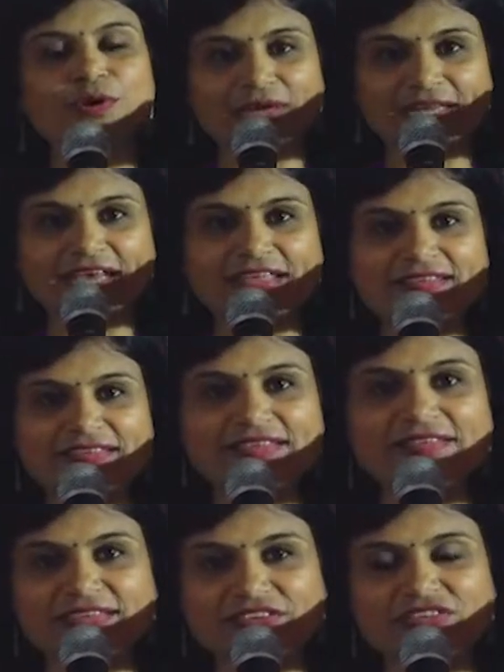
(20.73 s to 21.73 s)
organizing
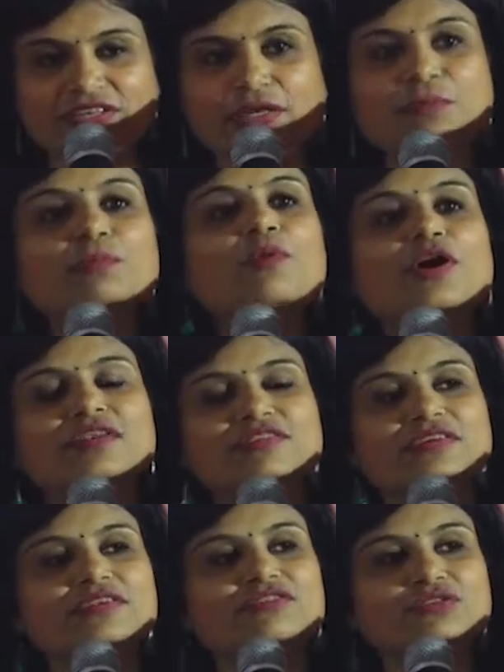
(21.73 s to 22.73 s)
such an
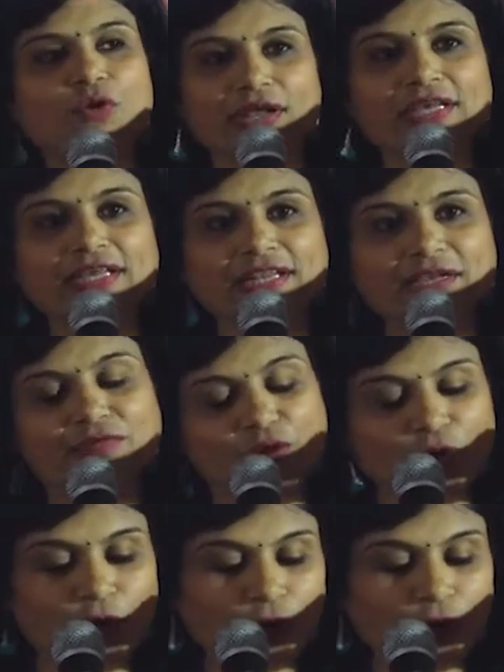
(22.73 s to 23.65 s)
important conclave